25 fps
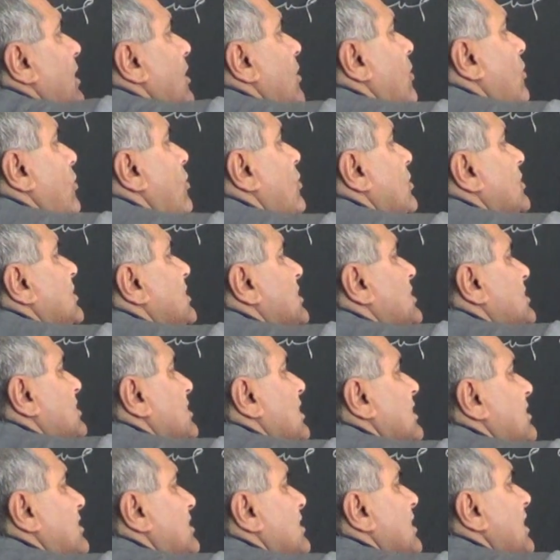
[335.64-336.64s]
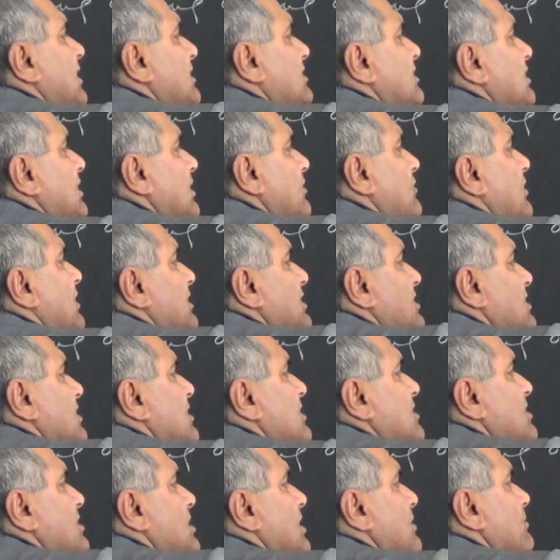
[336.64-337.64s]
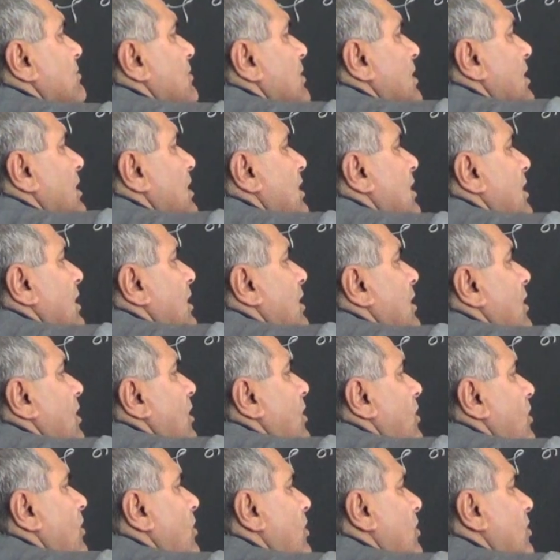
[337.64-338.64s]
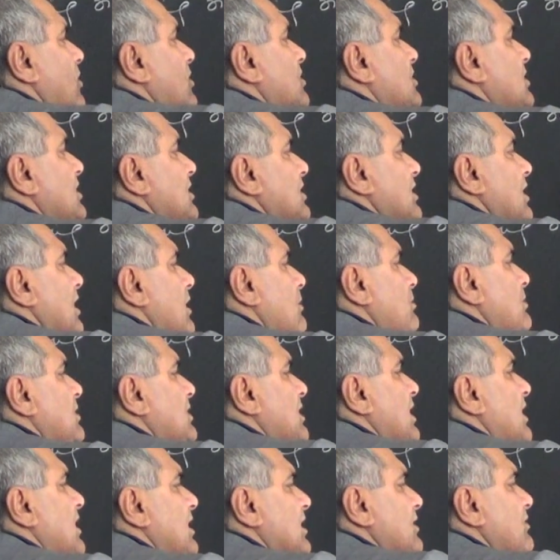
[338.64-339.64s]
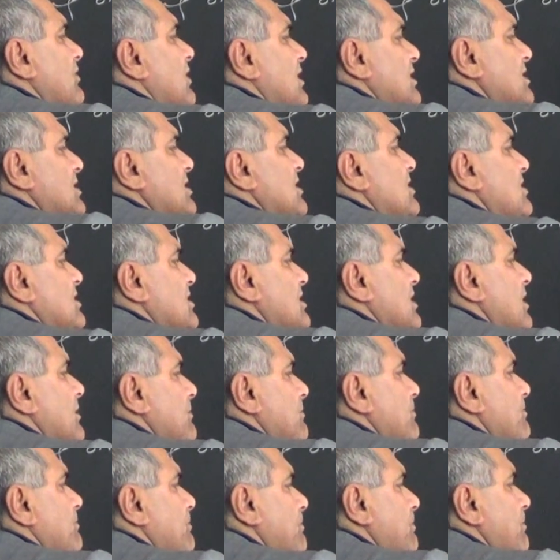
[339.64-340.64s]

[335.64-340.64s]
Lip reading: or the Satluj river system, or the Narmada river system.